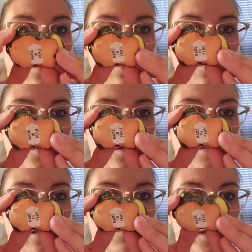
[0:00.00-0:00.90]
On the bottom
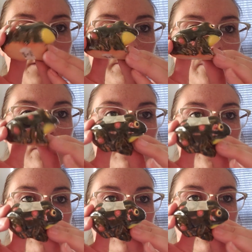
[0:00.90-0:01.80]
it says made in
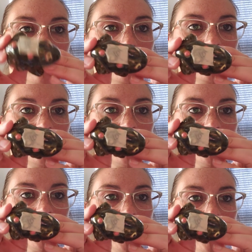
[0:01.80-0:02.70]
Peru.
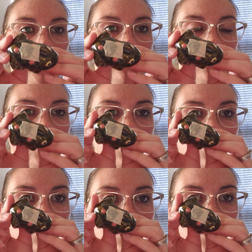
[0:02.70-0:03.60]
She had 10 cents
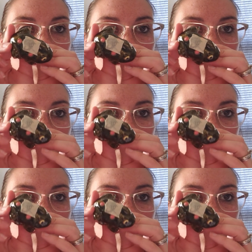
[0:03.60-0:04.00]
on it.